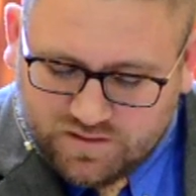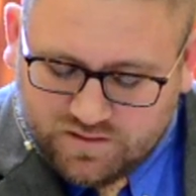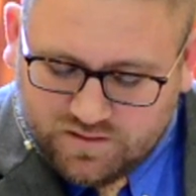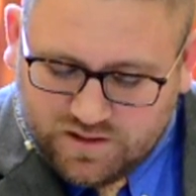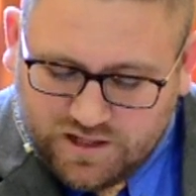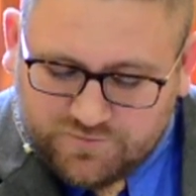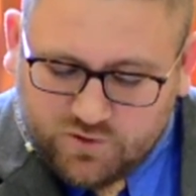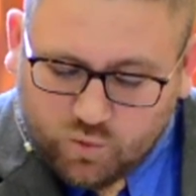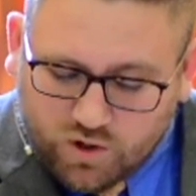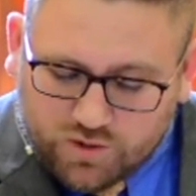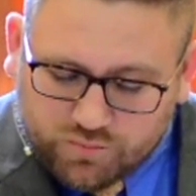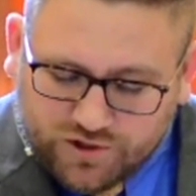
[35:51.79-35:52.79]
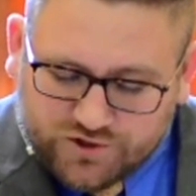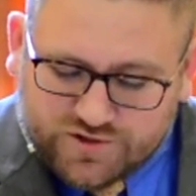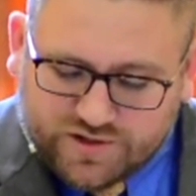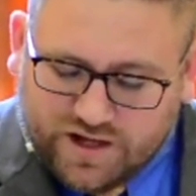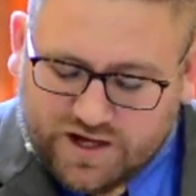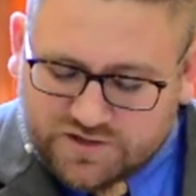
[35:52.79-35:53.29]
If you were to preach
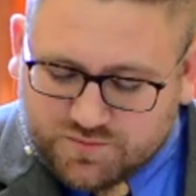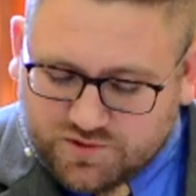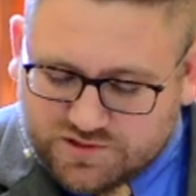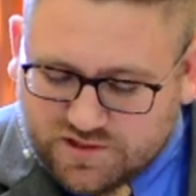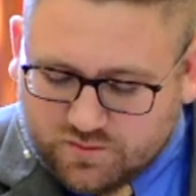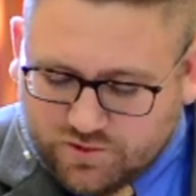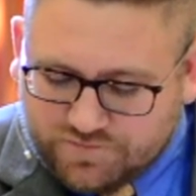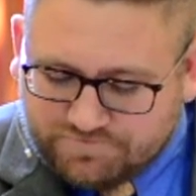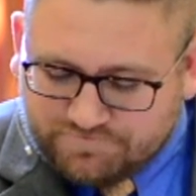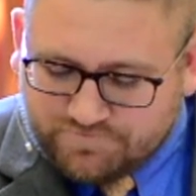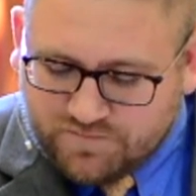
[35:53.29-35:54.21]
the gospel to someone,